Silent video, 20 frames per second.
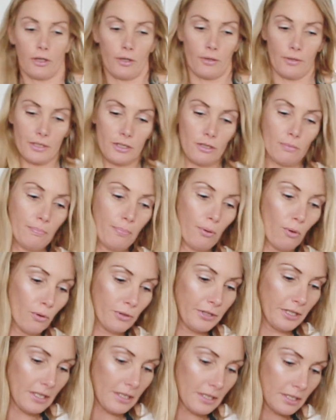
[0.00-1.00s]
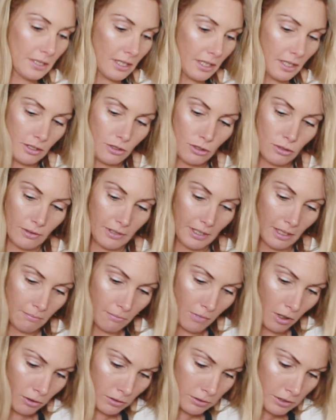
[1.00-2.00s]
going to pour these into their
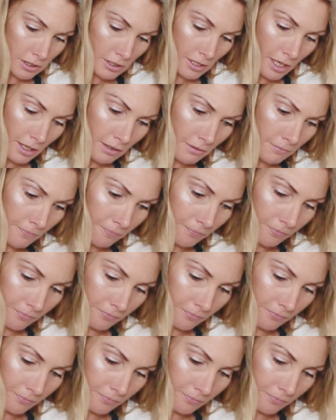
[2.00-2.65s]
molds now.